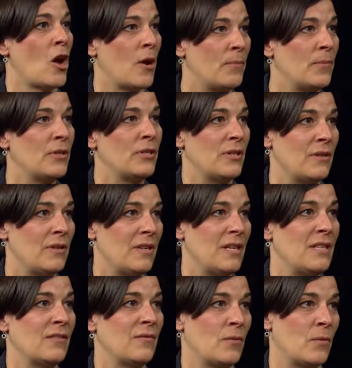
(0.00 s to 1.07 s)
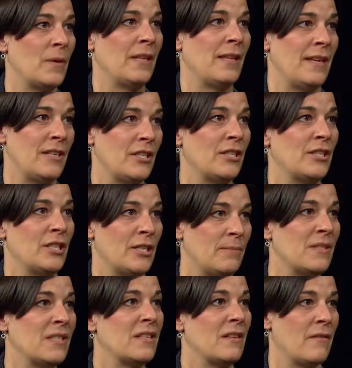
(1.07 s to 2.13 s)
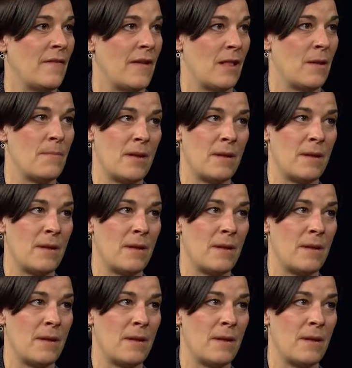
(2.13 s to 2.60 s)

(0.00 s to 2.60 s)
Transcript: opportunities for relationships to develop